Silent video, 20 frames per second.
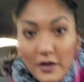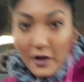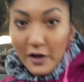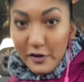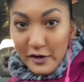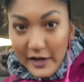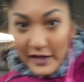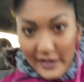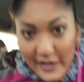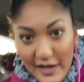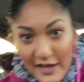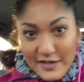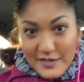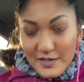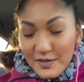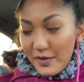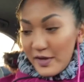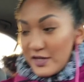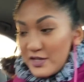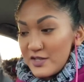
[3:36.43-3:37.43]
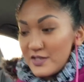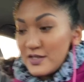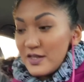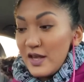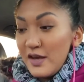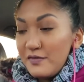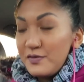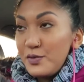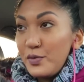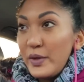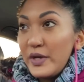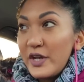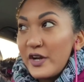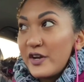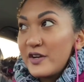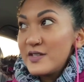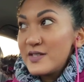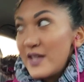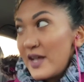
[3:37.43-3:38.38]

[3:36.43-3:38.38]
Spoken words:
All right guys, so I just left Winners,